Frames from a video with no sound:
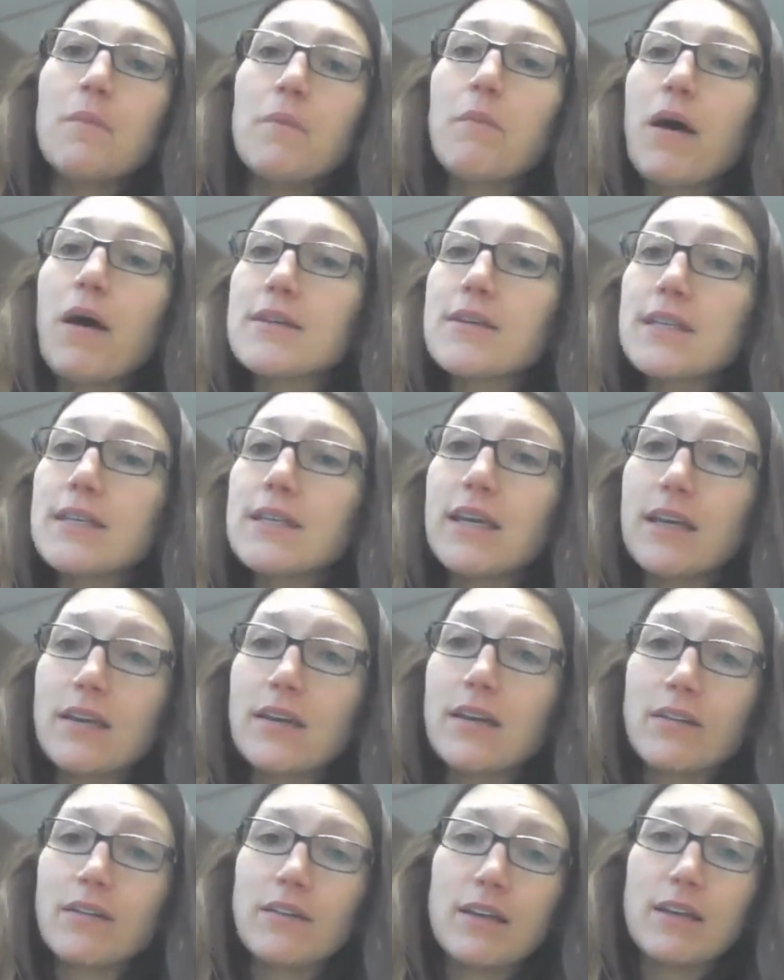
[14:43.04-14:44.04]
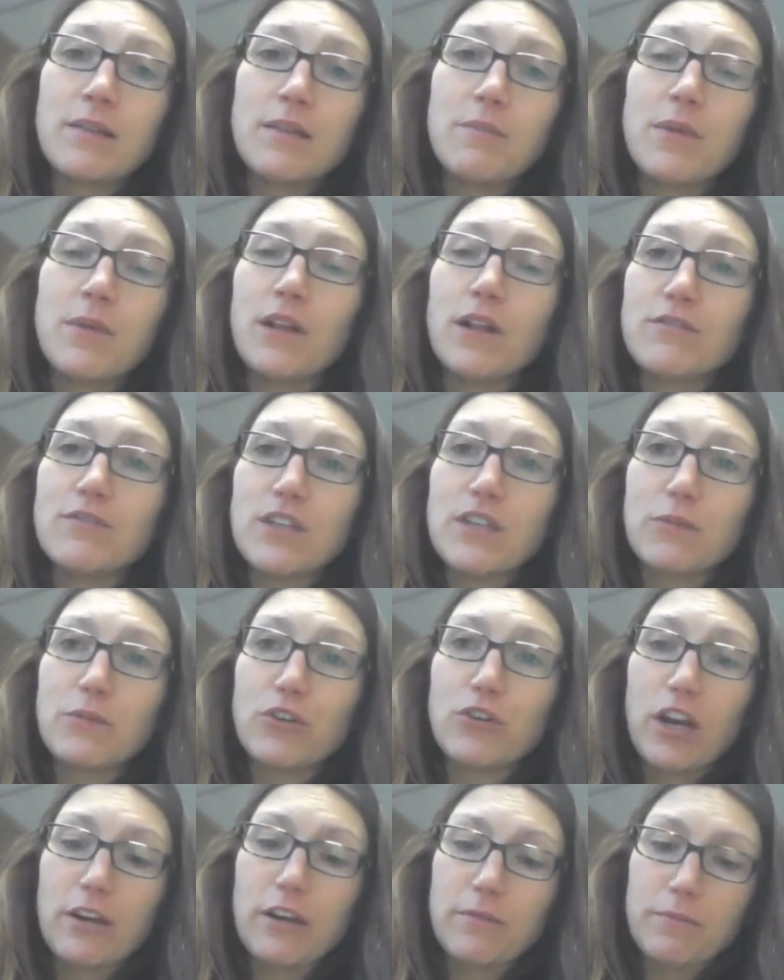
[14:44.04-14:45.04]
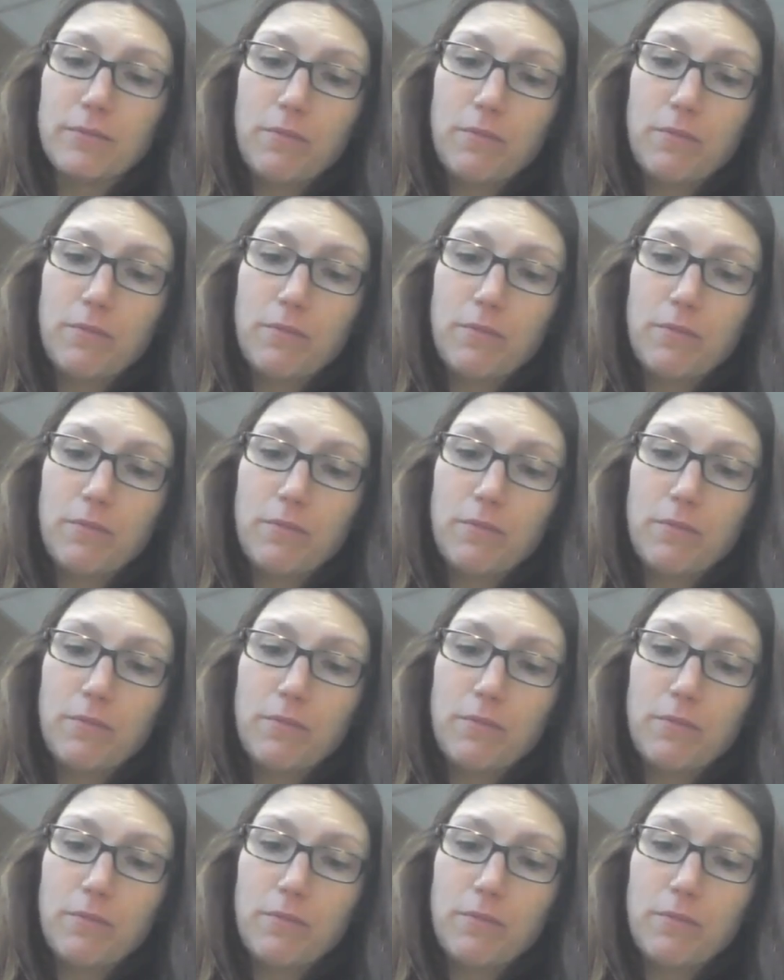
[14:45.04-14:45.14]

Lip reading: Pausing here in the middle of Chapter 8.